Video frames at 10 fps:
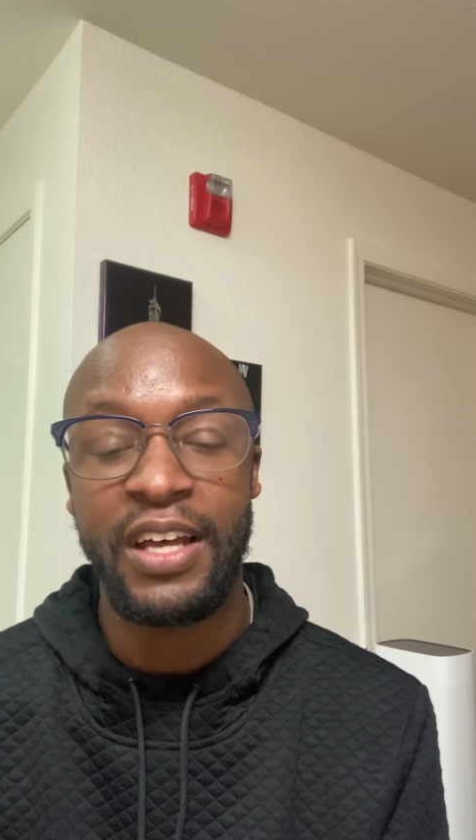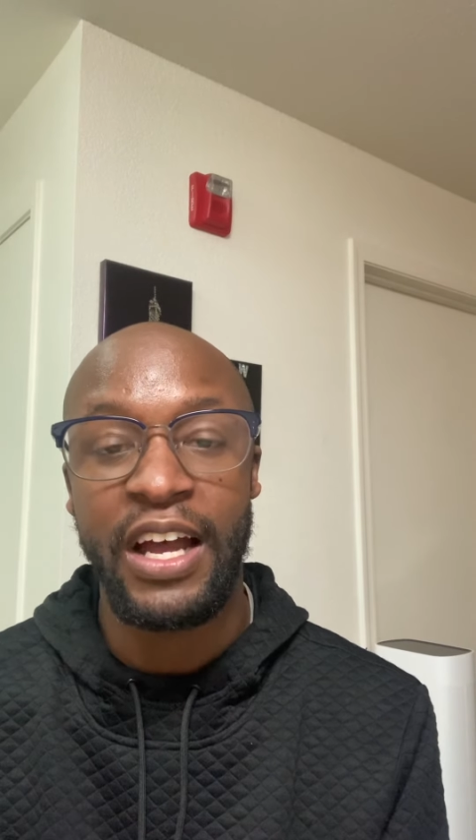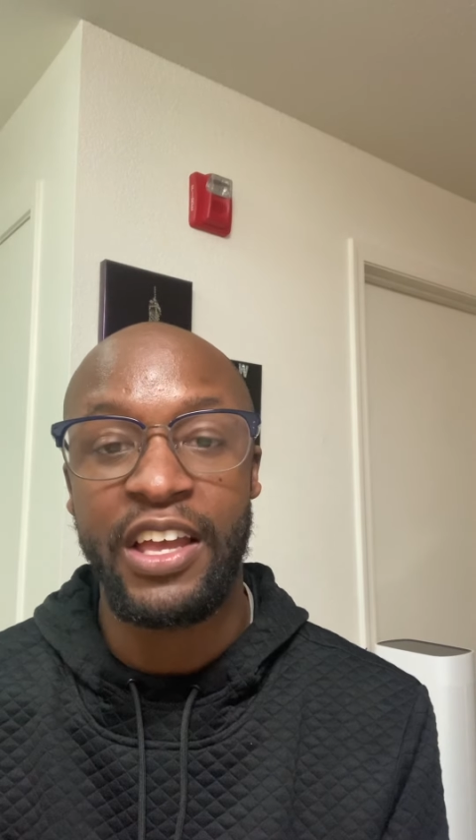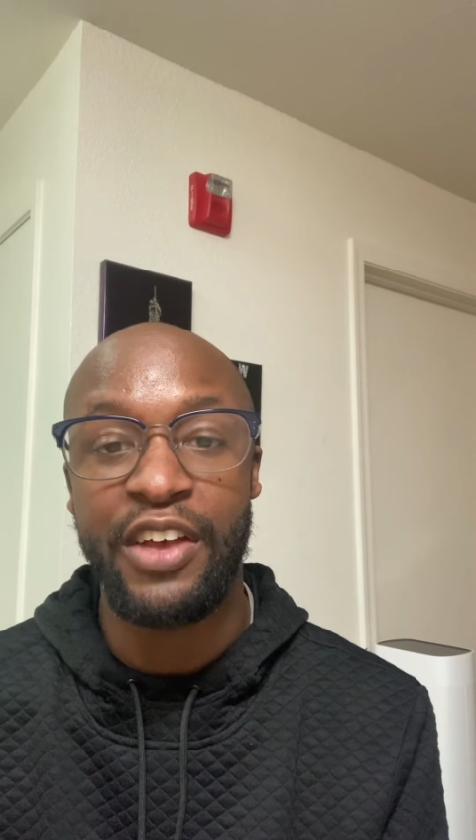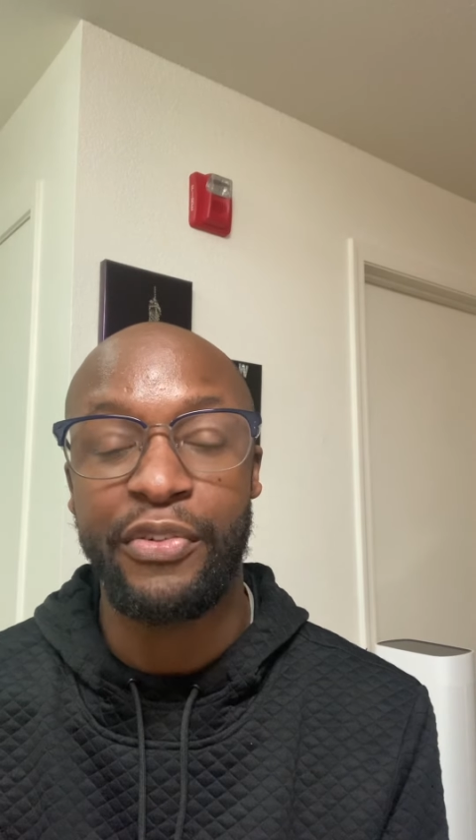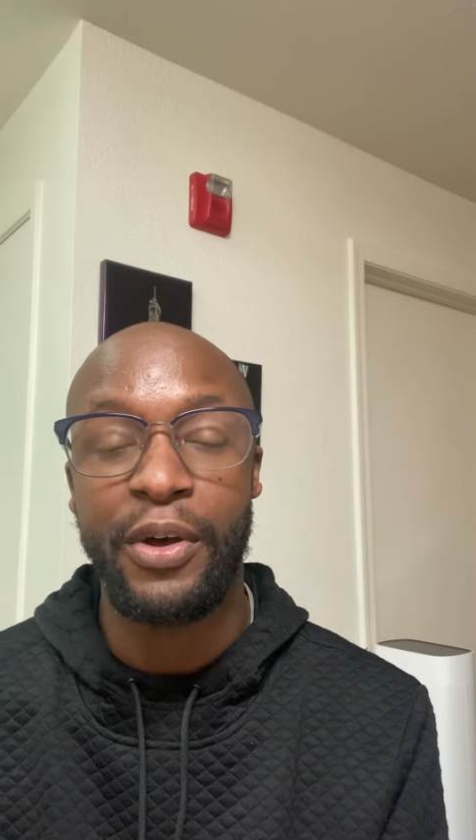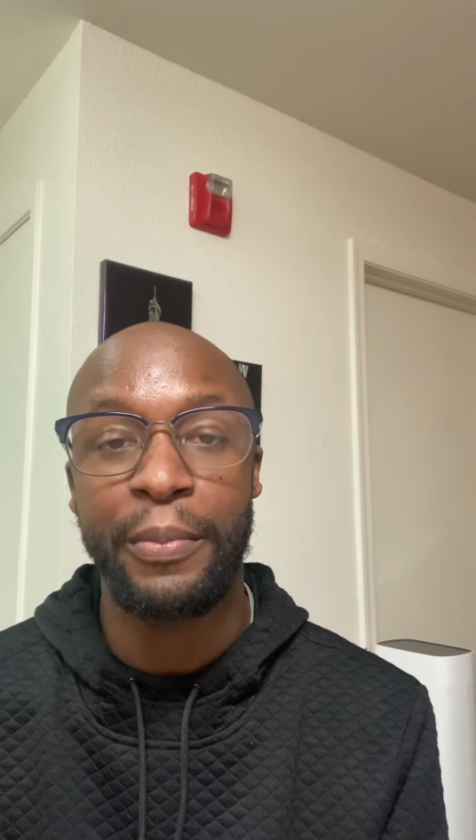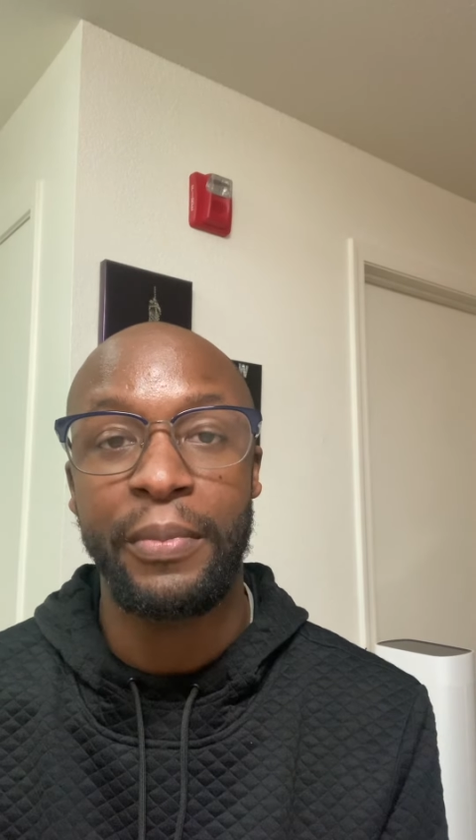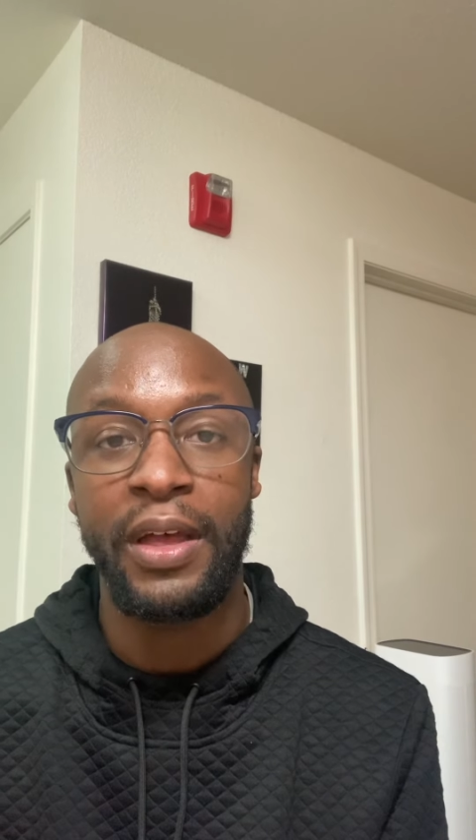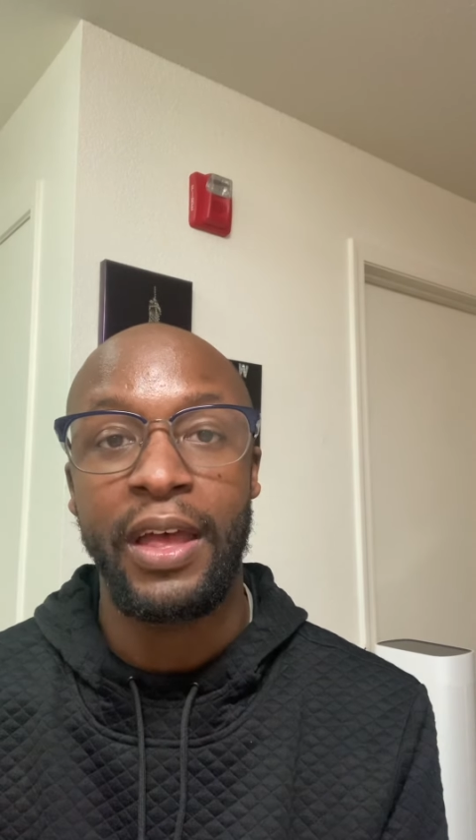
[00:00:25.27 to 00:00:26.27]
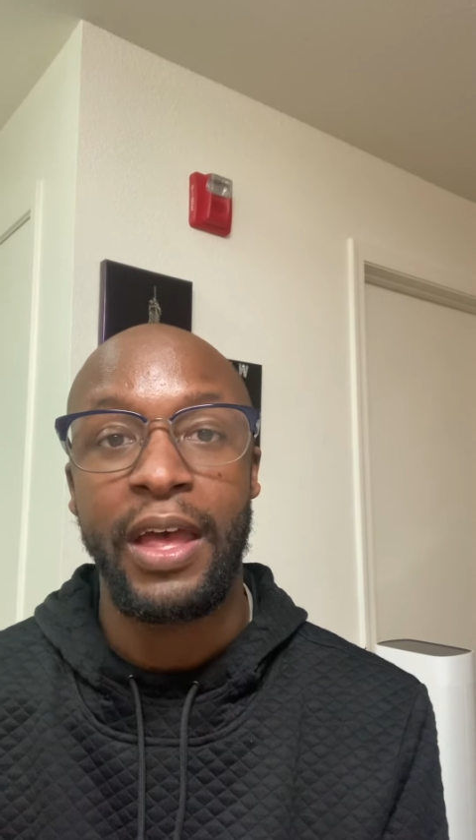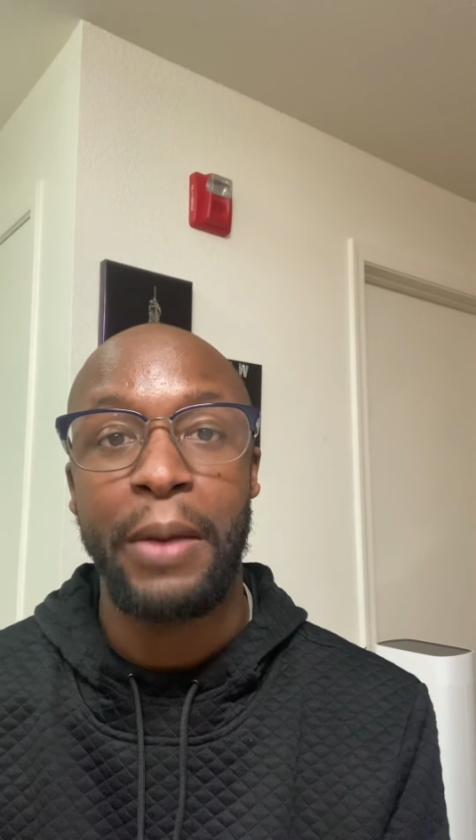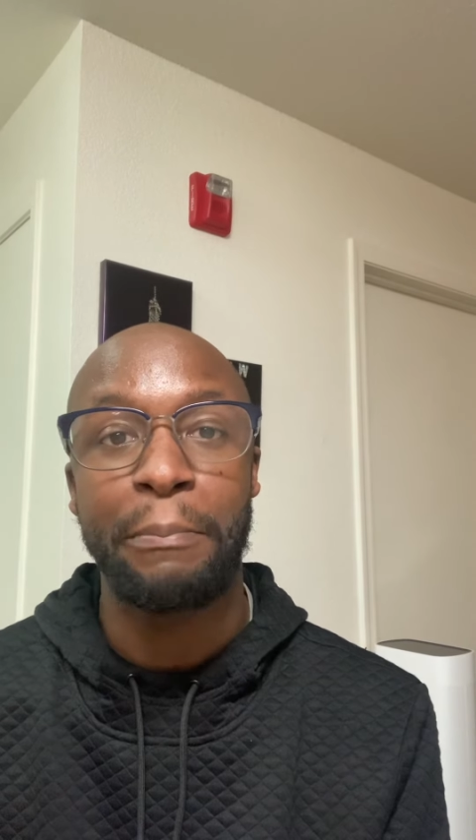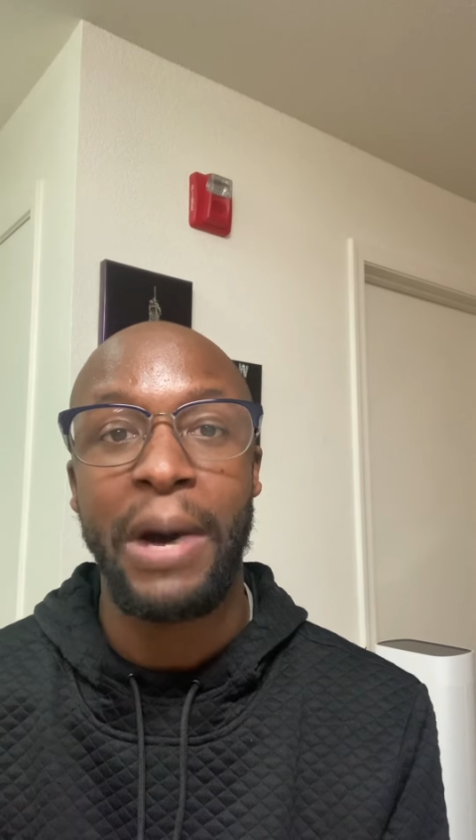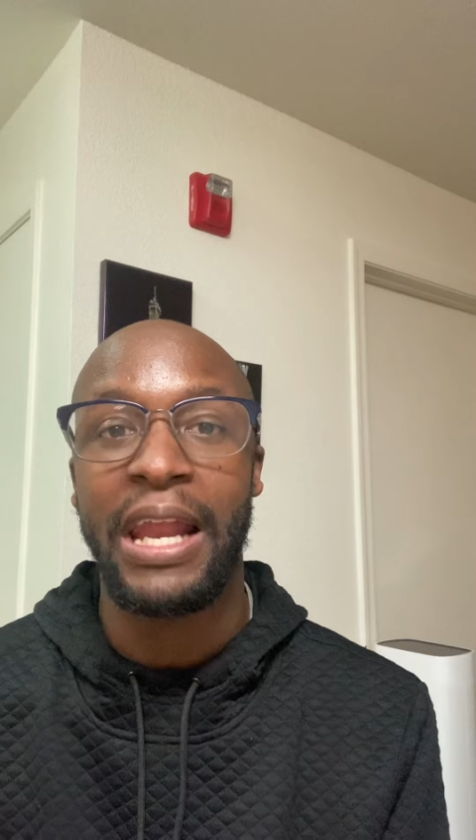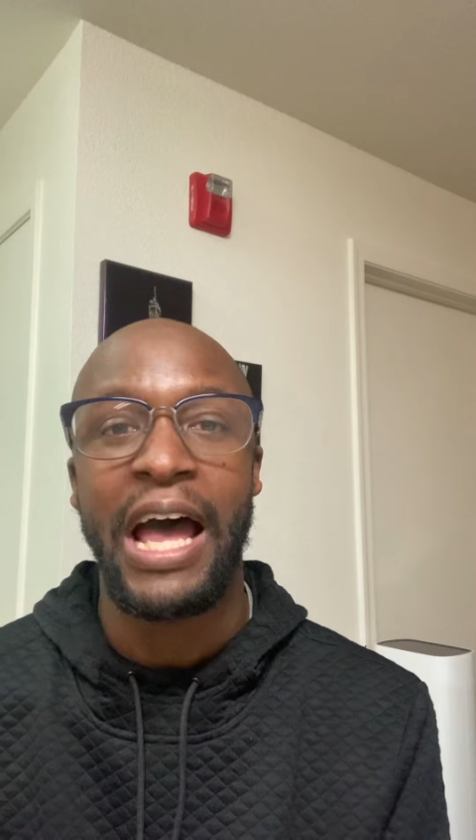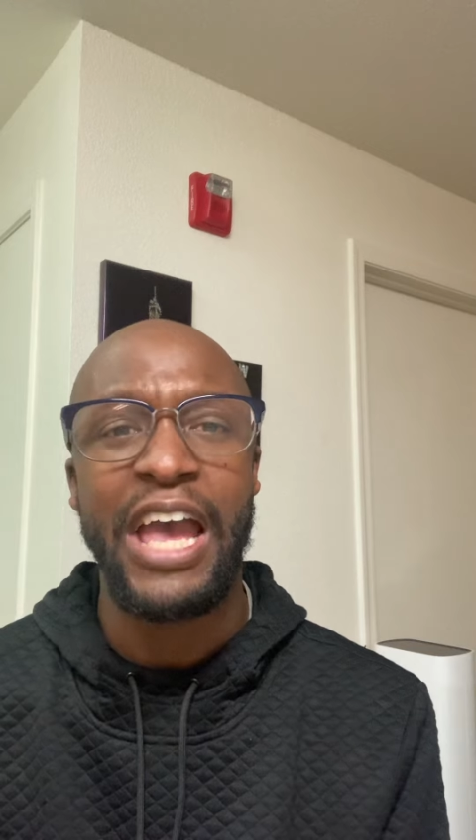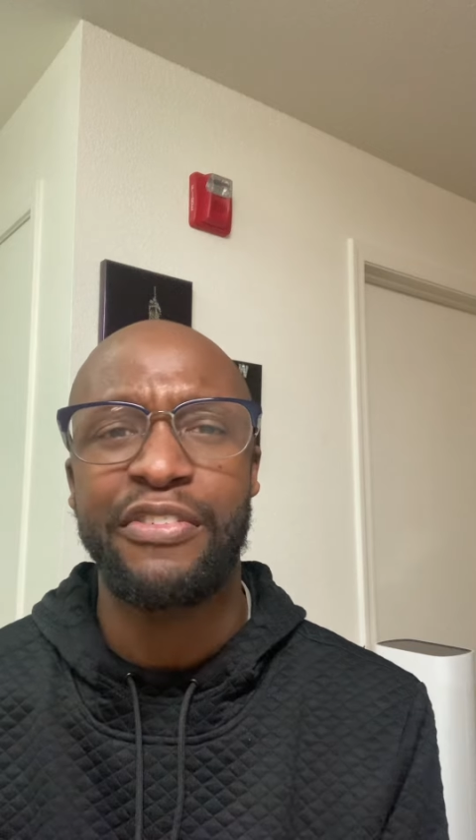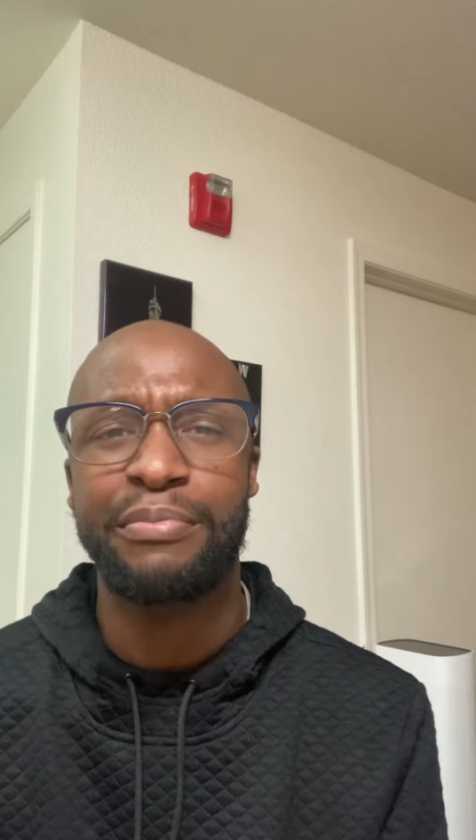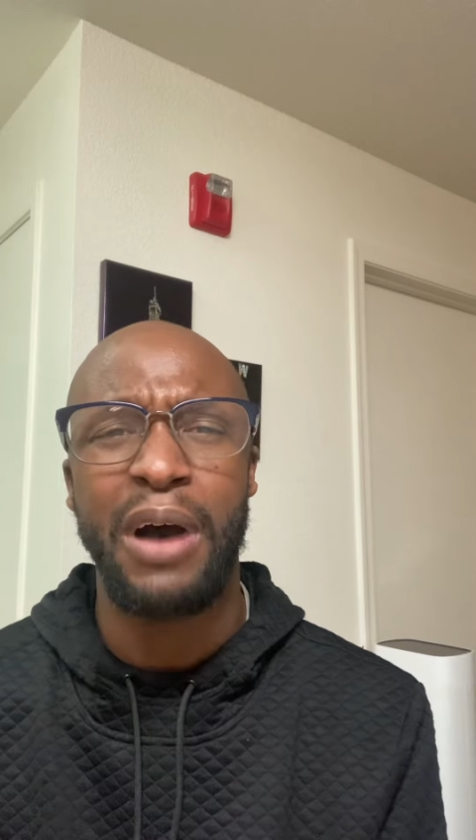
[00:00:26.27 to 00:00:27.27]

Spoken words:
I give him my life,